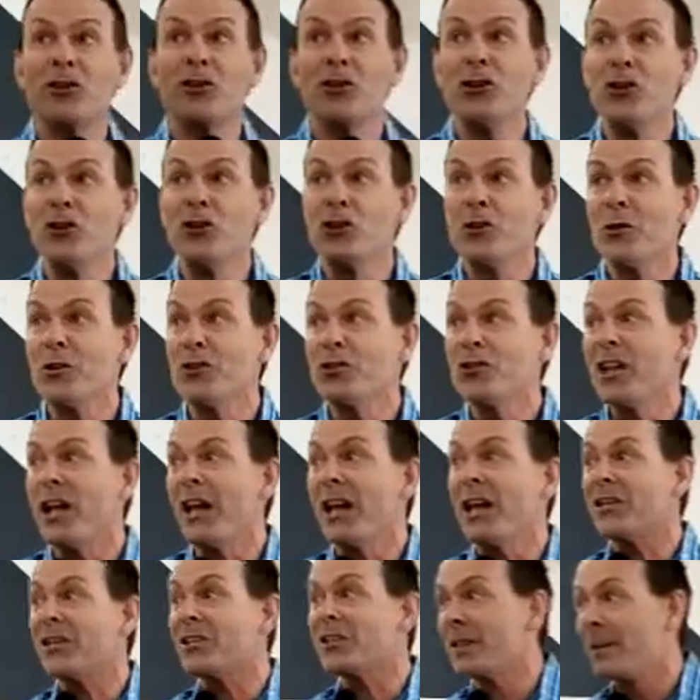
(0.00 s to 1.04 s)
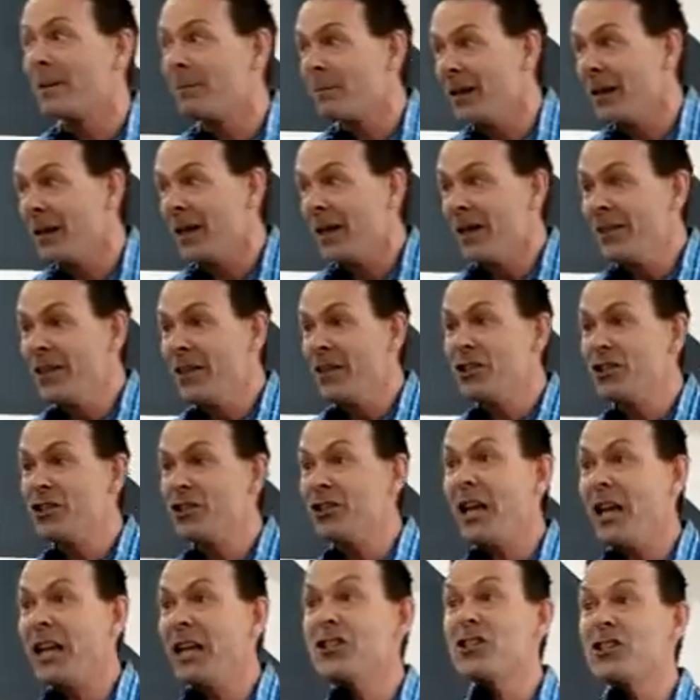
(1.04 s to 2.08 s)
Jews who are jealous. The
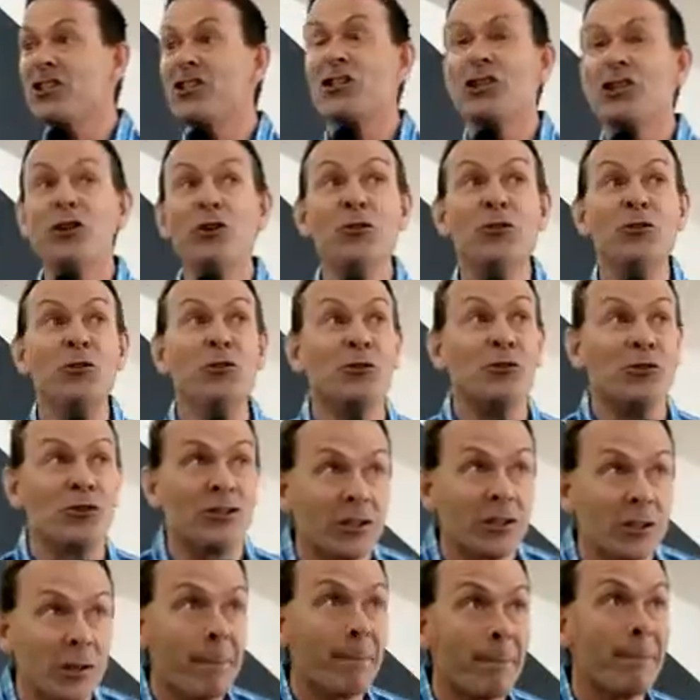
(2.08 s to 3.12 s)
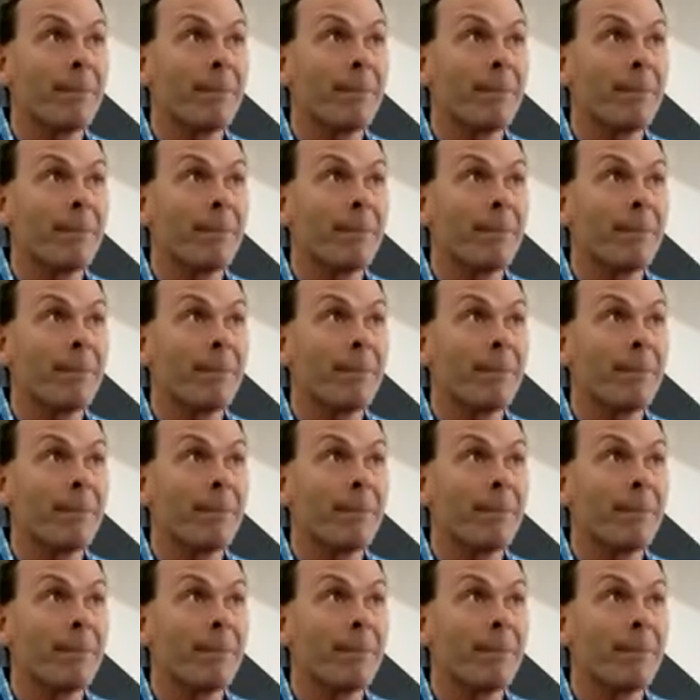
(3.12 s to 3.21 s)
jealous Jews.